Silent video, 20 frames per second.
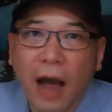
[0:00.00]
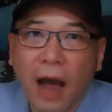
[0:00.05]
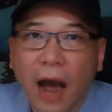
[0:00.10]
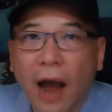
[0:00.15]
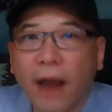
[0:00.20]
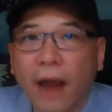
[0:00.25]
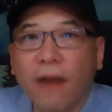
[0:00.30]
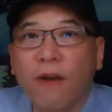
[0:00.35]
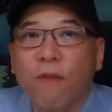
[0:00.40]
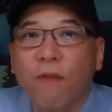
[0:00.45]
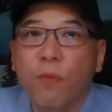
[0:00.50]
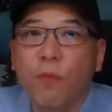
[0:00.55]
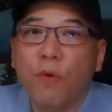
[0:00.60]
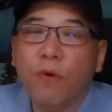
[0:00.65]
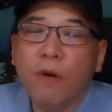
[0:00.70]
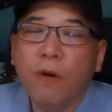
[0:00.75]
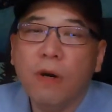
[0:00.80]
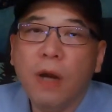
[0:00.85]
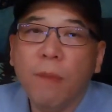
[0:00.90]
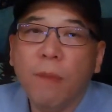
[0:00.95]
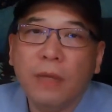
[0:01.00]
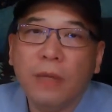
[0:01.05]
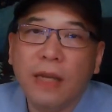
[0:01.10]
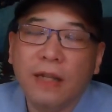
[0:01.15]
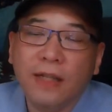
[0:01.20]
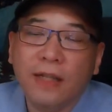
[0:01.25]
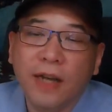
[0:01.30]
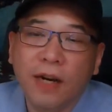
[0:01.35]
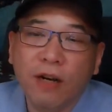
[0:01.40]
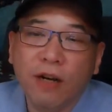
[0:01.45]
I have broken up
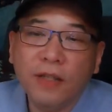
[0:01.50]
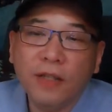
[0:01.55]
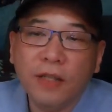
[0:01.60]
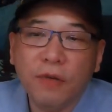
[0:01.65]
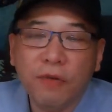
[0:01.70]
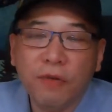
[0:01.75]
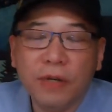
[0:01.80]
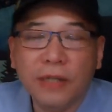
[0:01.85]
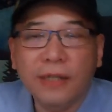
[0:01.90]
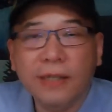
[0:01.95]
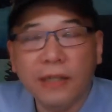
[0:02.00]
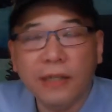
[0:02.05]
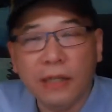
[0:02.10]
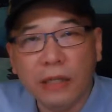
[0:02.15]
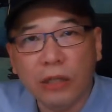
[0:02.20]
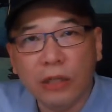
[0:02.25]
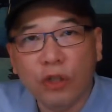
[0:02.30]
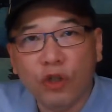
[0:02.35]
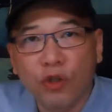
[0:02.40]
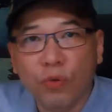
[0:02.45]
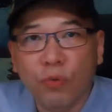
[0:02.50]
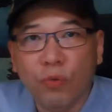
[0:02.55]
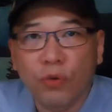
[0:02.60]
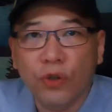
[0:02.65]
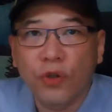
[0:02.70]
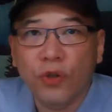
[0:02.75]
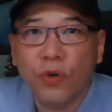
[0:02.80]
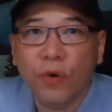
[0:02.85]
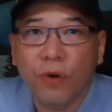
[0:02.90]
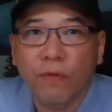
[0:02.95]
the entire series into
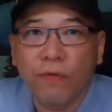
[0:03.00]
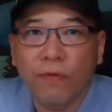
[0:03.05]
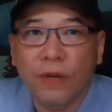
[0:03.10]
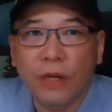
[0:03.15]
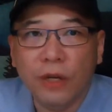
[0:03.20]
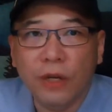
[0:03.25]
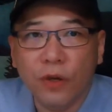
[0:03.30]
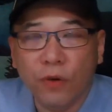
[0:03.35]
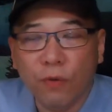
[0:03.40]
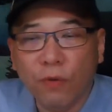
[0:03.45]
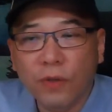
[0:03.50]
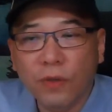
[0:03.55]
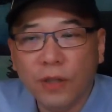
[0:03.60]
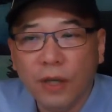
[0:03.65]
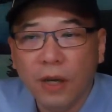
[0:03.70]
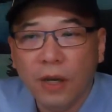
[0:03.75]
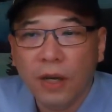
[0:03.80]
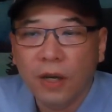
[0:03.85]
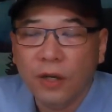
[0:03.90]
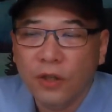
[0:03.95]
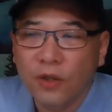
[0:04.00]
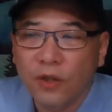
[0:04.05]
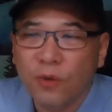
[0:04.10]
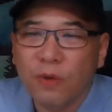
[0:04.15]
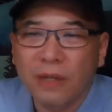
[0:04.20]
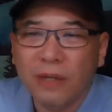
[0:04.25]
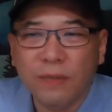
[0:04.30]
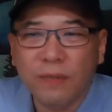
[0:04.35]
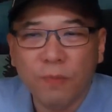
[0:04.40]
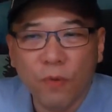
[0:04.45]
short videos
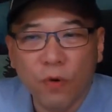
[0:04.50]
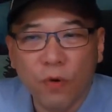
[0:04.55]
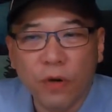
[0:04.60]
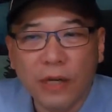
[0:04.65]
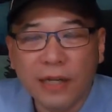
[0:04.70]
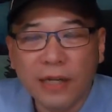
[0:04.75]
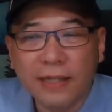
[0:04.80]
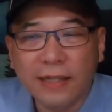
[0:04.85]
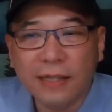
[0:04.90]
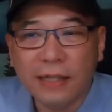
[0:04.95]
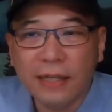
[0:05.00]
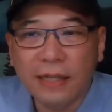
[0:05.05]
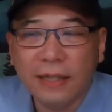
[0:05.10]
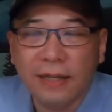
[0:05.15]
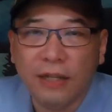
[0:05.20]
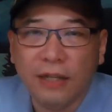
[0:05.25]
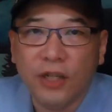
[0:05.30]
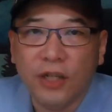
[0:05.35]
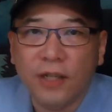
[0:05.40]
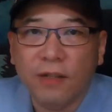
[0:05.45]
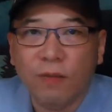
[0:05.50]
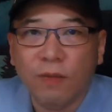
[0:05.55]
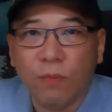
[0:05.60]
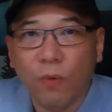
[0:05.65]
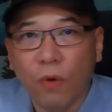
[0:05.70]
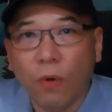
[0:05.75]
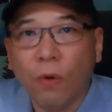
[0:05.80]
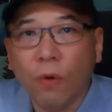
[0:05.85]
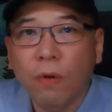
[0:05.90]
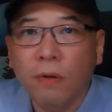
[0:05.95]
so it's more easily
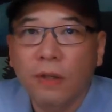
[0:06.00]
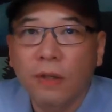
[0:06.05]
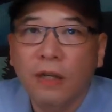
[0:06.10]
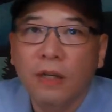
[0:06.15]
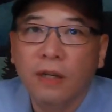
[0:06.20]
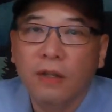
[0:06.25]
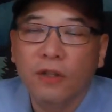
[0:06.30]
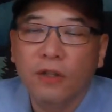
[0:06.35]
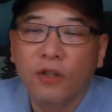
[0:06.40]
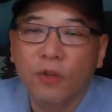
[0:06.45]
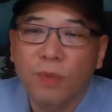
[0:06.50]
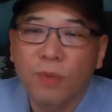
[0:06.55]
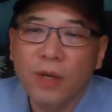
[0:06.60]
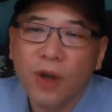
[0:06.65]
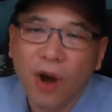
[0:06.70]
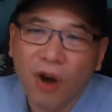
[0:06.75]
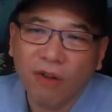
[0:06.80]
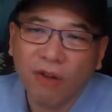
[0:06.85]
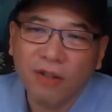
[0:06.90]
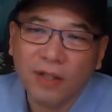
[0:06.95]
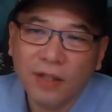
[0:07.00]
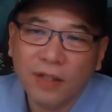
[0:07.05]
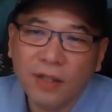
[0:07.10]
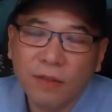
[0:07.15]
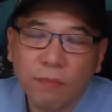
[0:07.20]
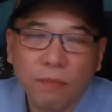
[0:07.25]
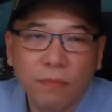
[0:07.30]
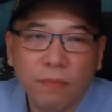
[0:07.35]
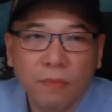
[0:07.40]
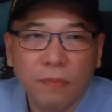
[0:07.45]
digestible. To be
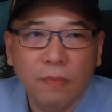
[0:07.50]
honest,